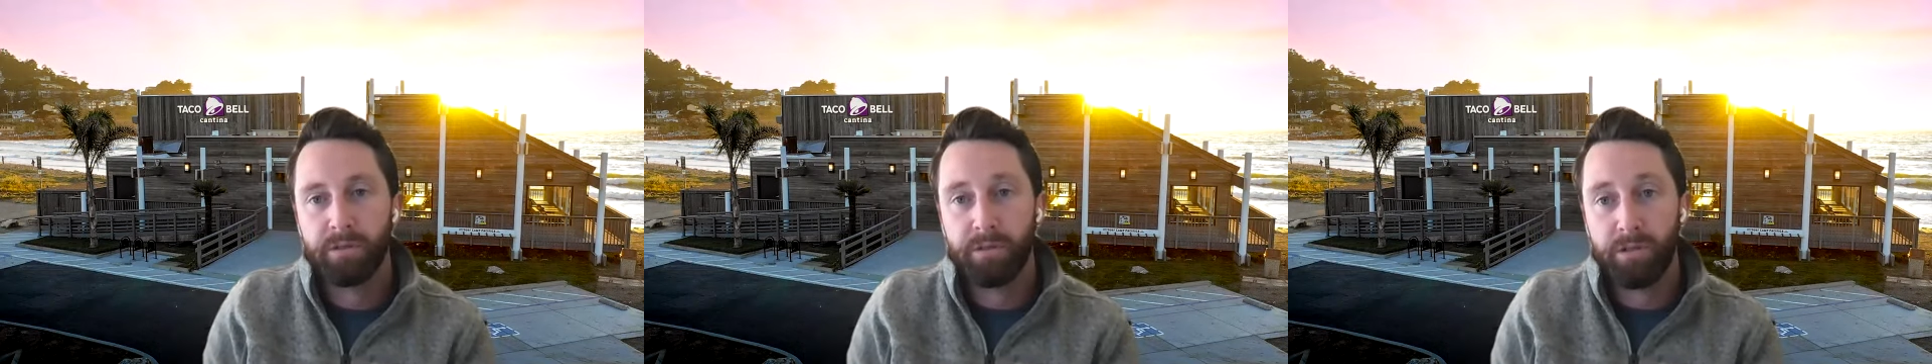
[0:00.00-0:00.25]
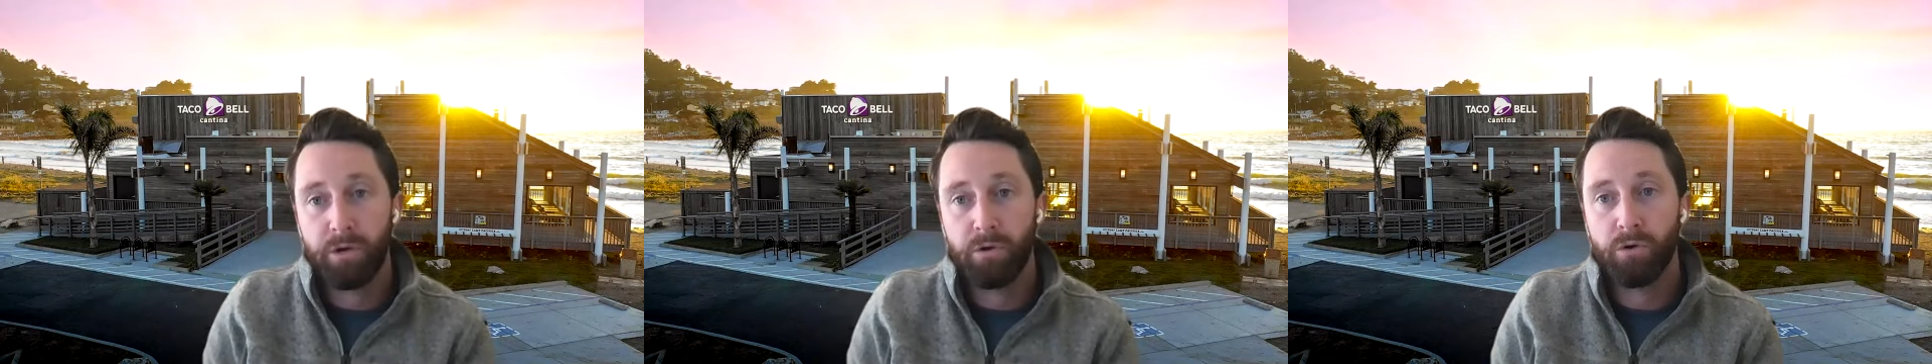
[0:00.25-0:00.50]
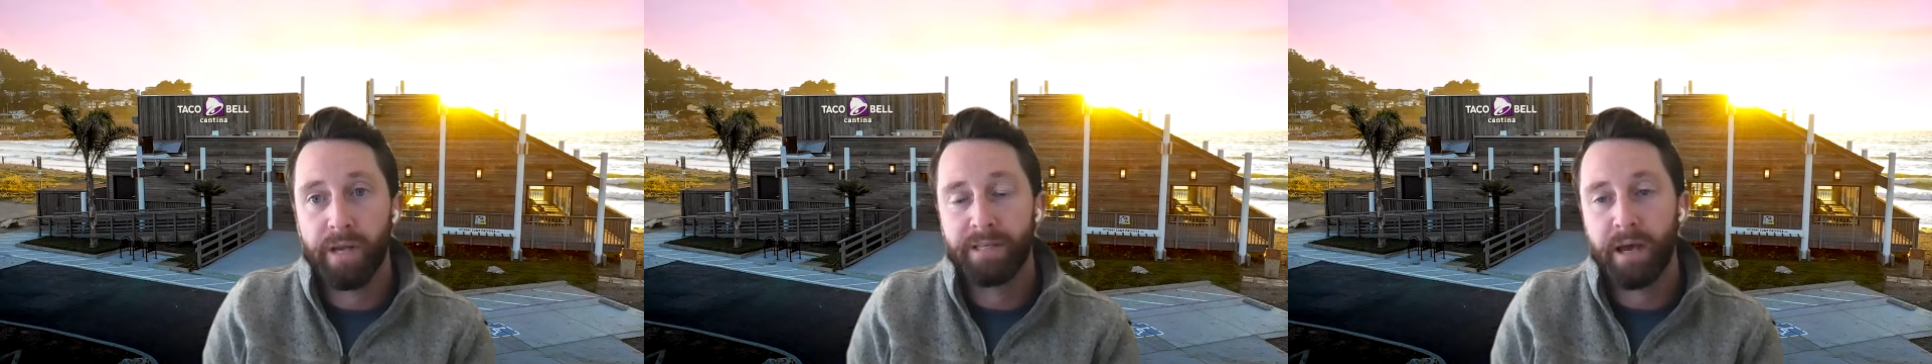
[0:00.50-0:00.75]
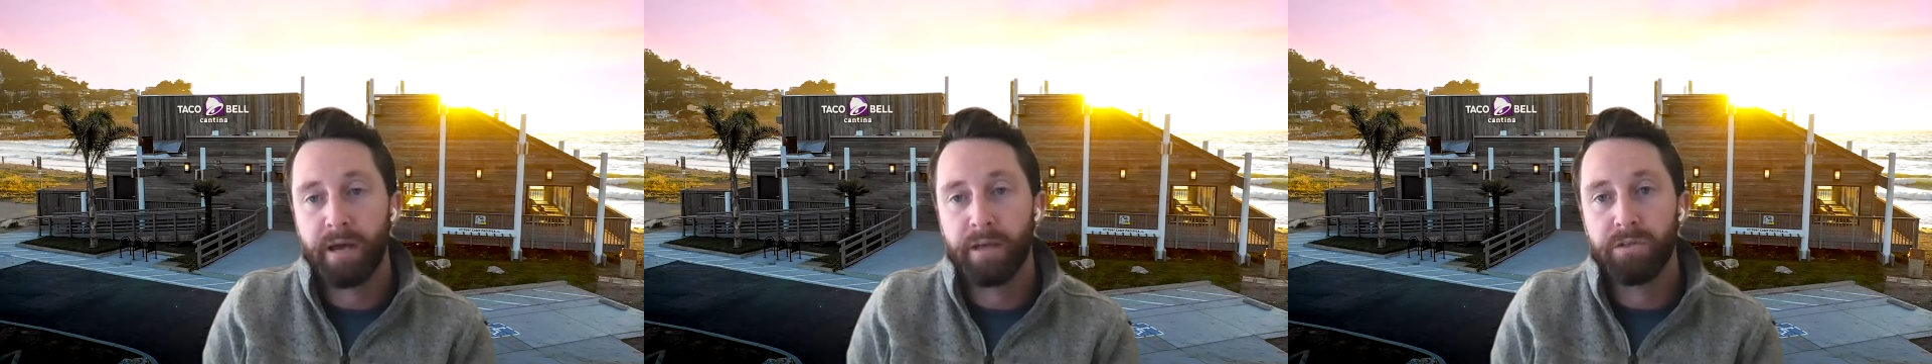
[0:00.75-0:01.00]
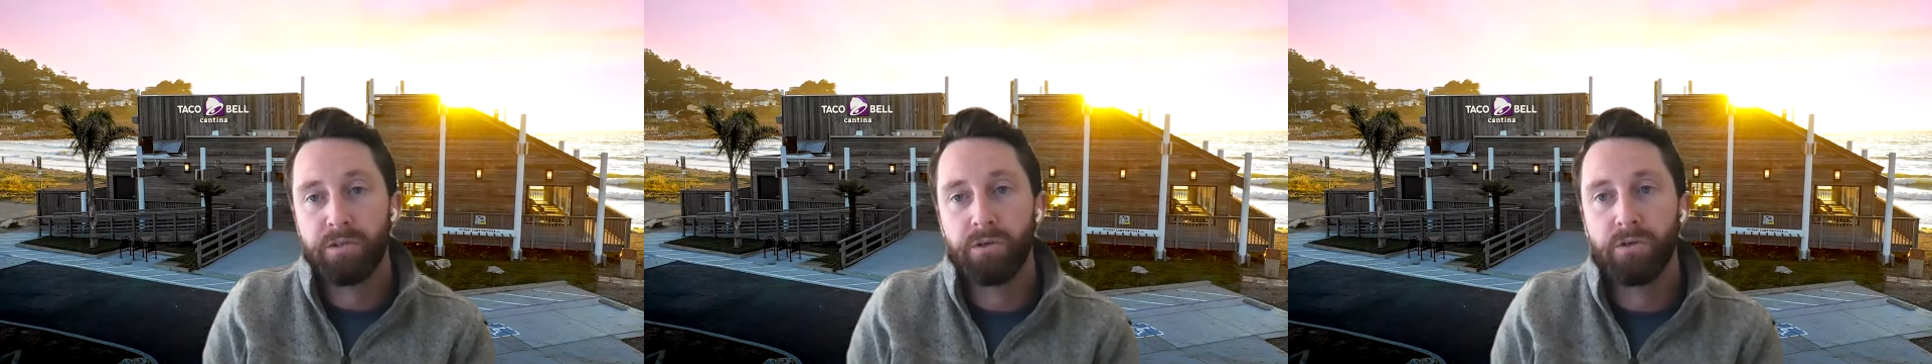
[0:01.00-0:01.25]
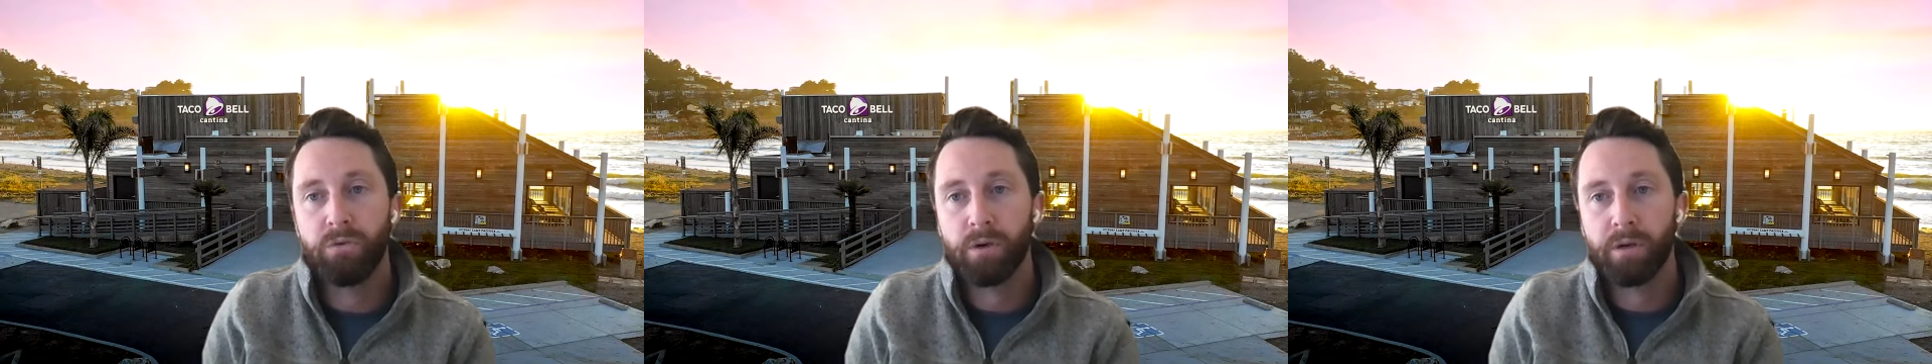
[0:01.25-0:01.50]
you know, great ties
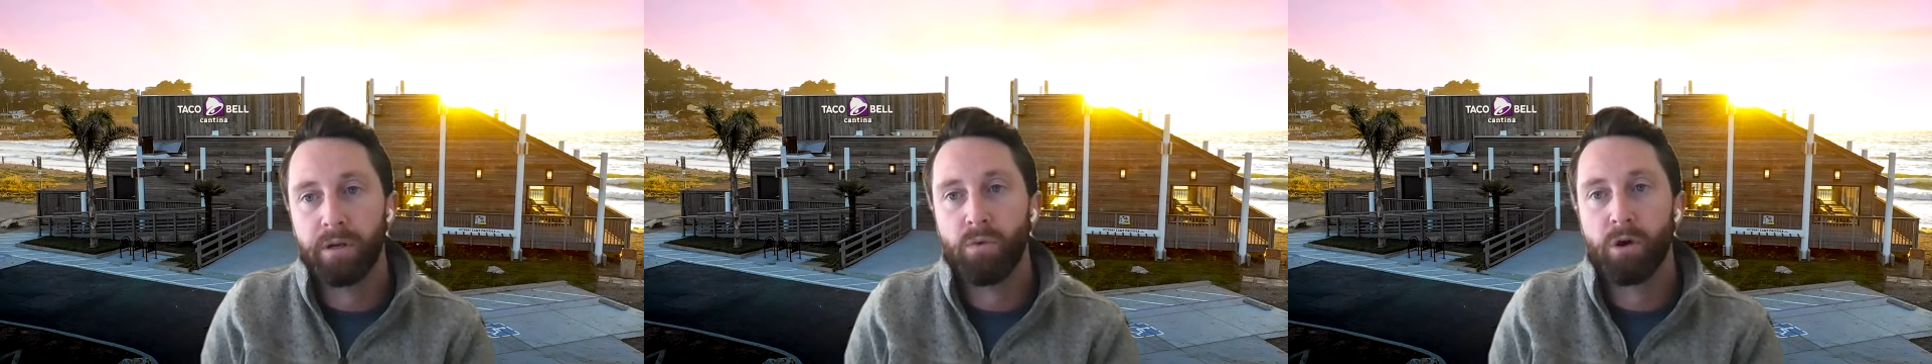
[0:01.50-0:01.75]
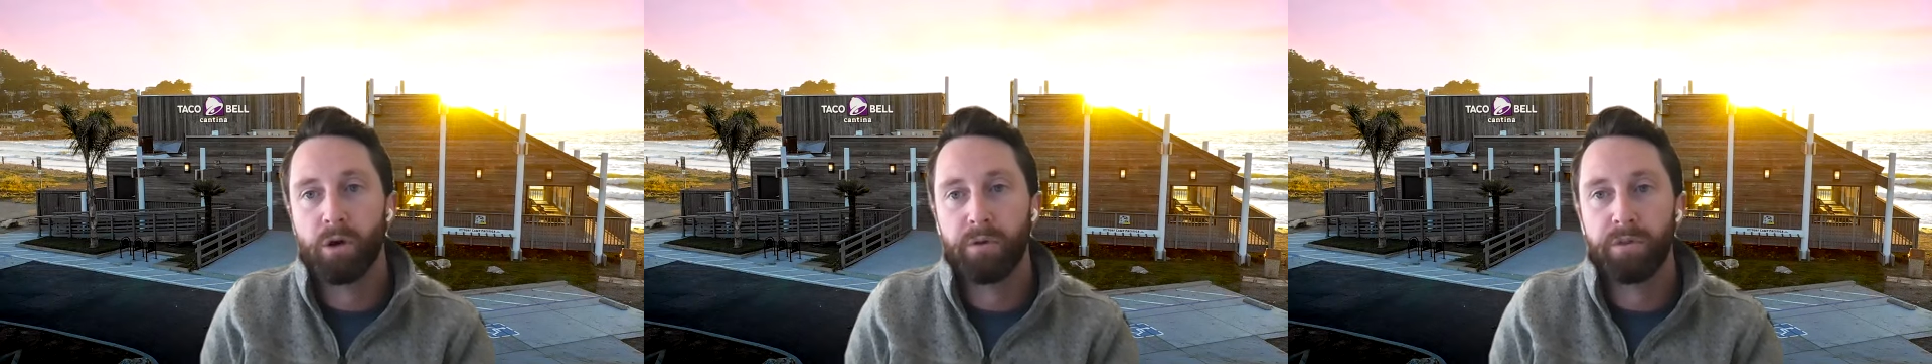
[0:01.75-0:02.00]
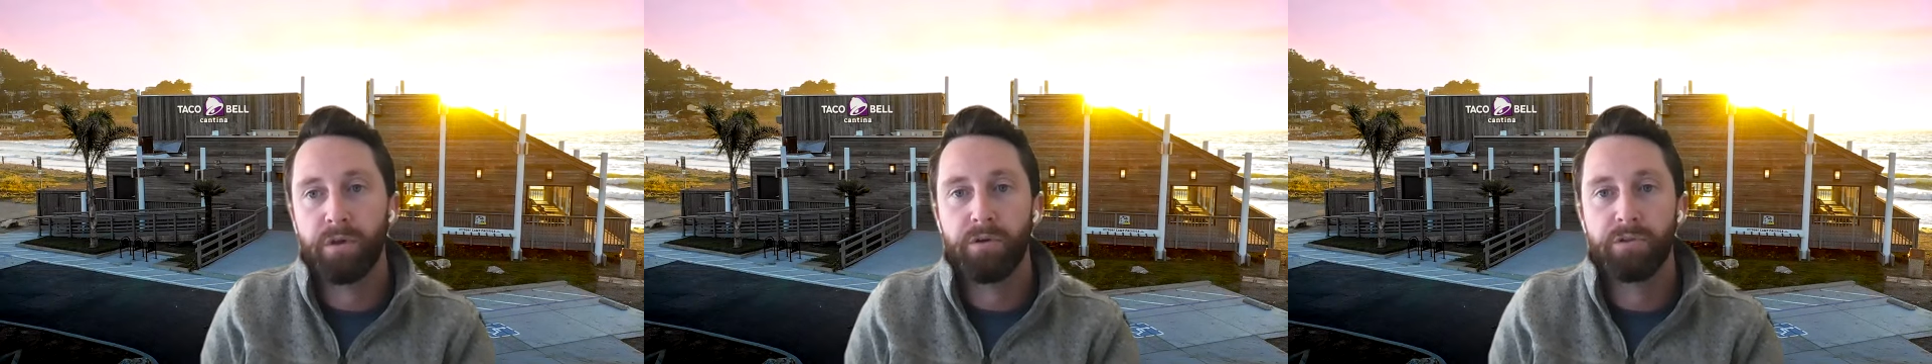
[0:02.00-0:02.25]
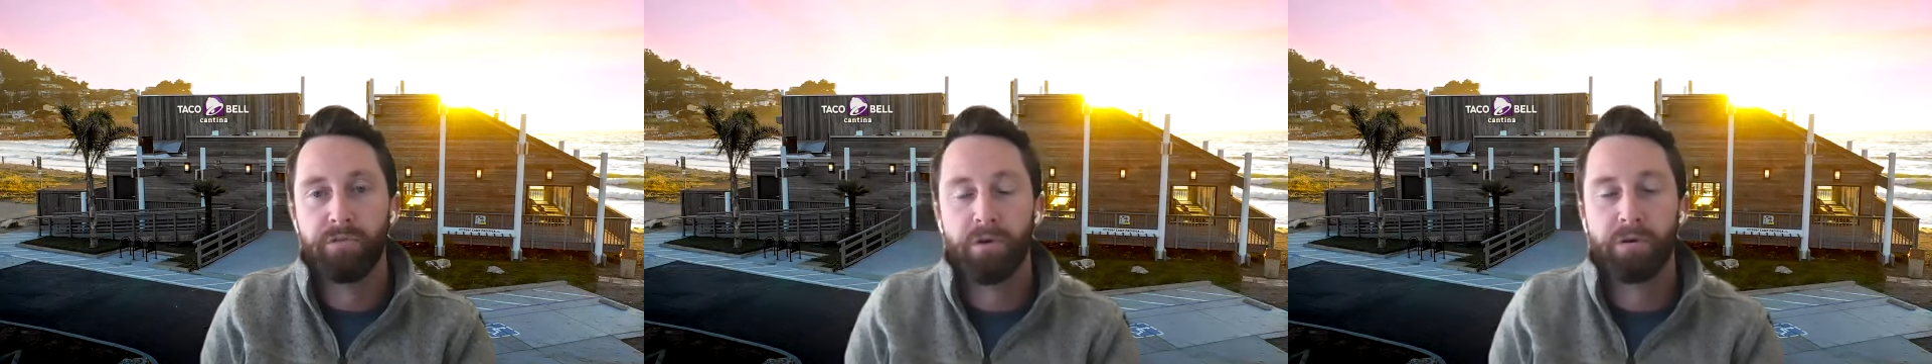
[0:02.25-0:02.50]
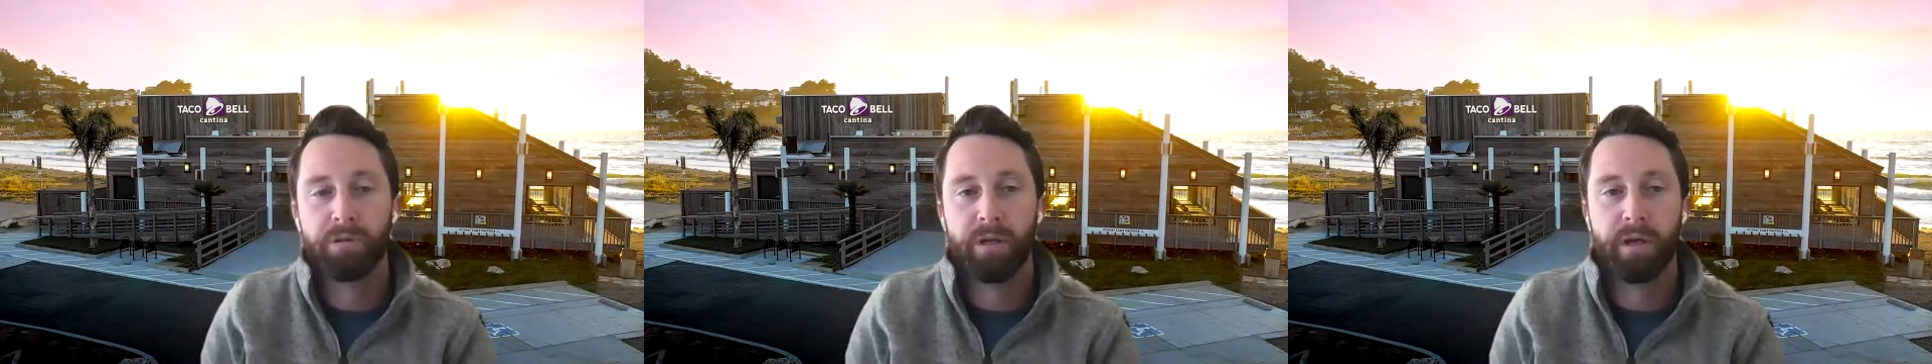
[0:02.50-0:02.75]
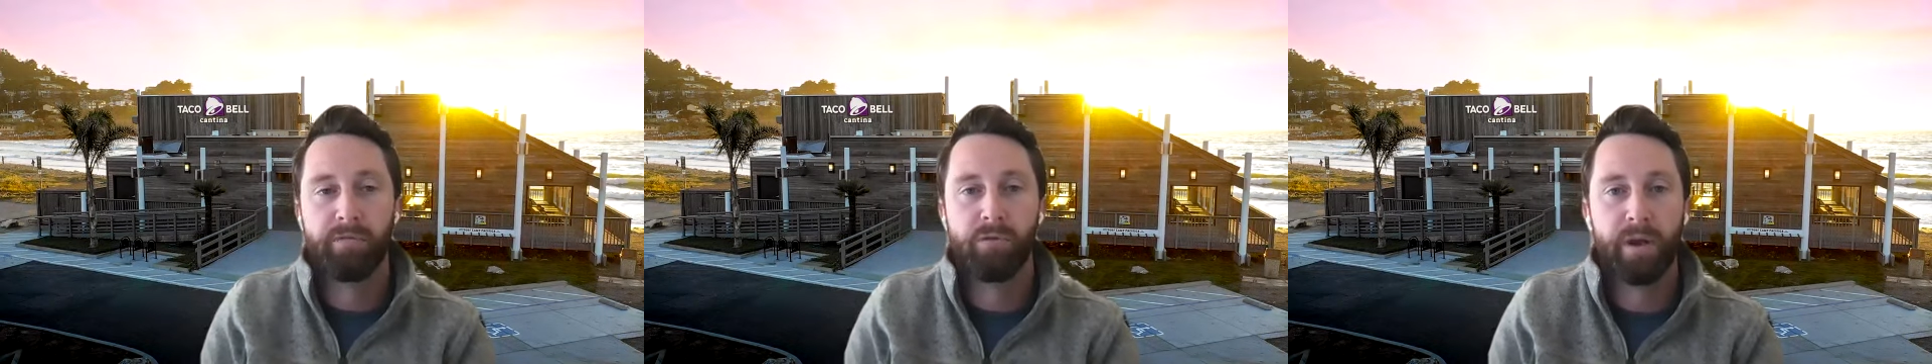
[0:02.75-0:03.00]
to, we're going to work with those folks that
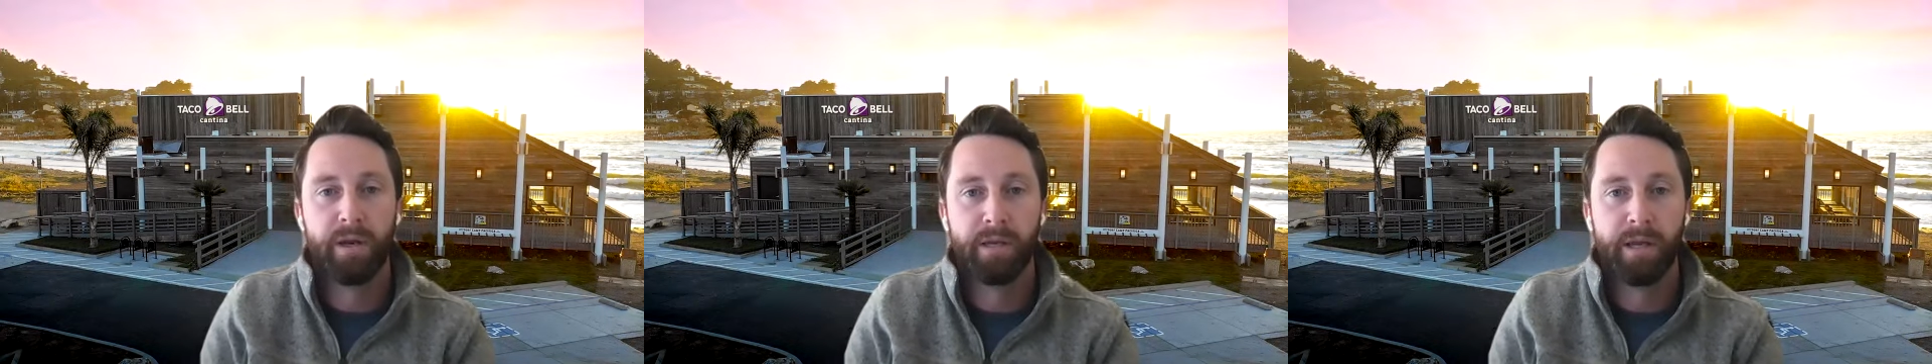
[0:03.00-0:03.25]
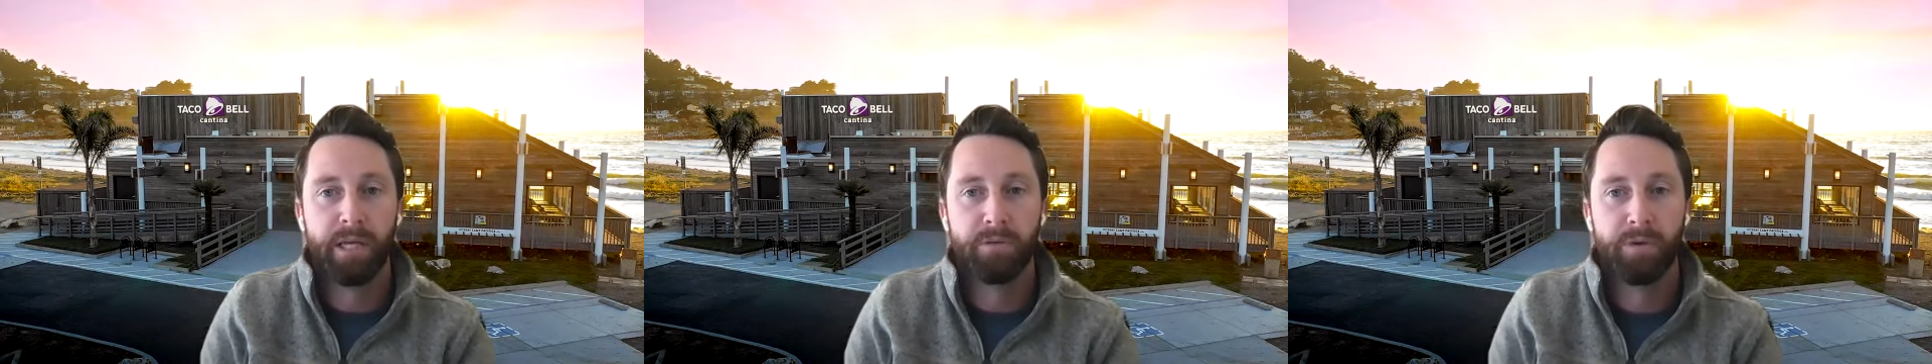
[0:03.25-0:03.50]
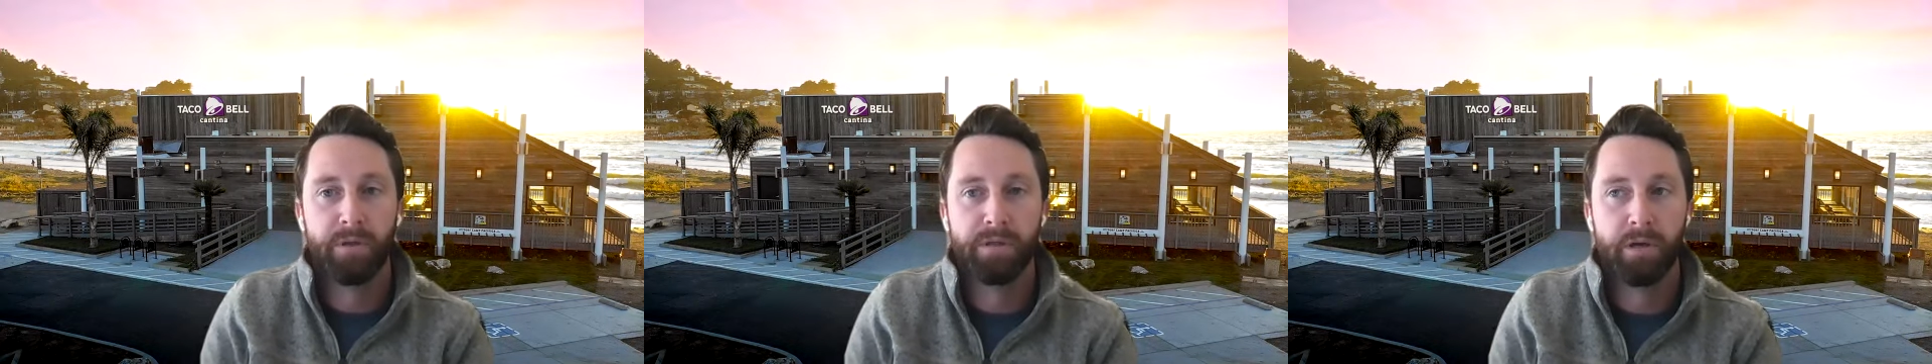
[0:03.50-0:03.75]
have great engagement.